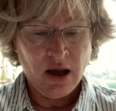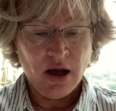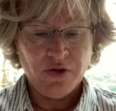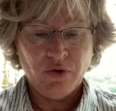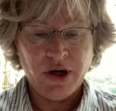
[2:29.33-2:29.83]

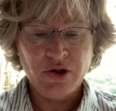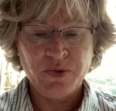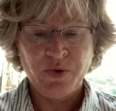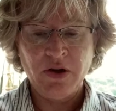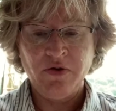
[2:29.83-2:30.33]
The Greater
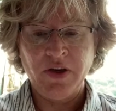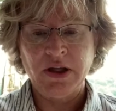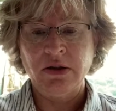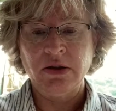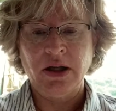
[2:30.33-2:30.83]

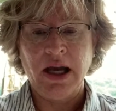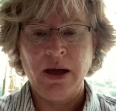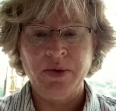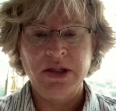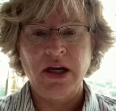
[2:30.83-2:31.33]
Springfield
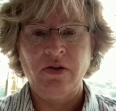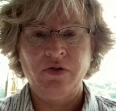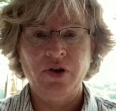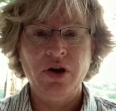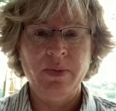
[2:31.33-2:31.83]
Habitat
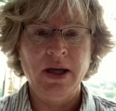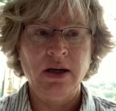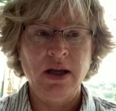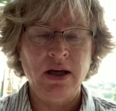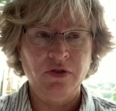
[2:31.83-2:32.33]
for
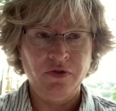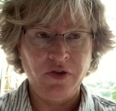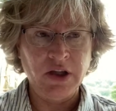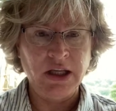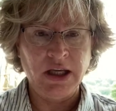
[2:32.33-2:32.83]
Humanity
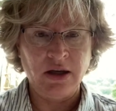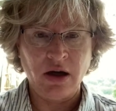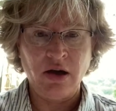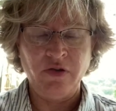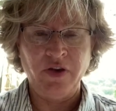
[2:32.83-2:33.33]
affiliate
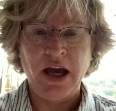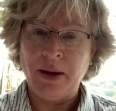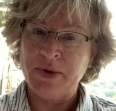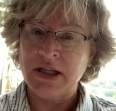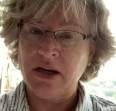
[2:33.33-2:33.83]
of
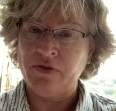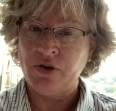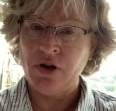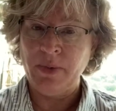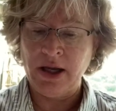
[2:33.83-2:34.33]
Habitat for
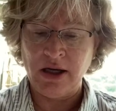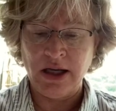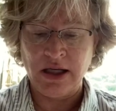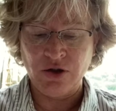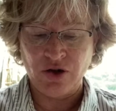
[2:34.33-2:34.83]

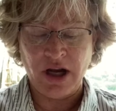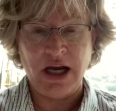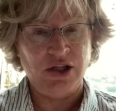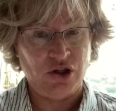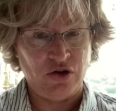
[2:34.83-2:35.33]
Humanity
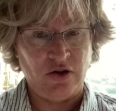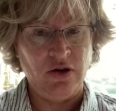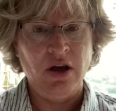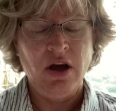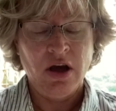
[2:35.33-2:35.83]
International
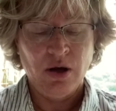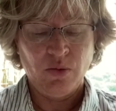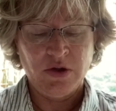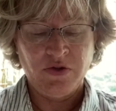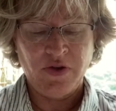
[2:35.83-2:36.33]

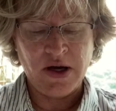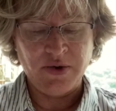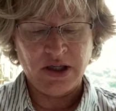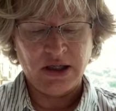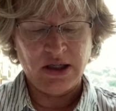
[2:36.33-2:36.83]
was
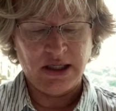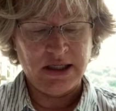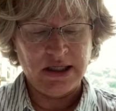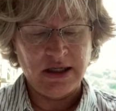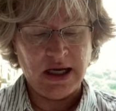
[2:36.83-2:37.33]
founded in
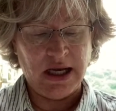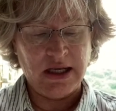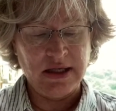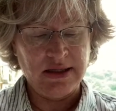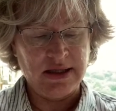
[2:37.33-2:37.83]

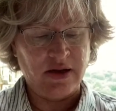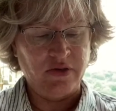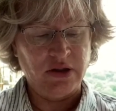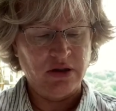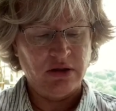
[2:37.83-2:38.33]

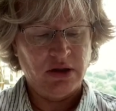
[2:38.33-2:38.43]
1987.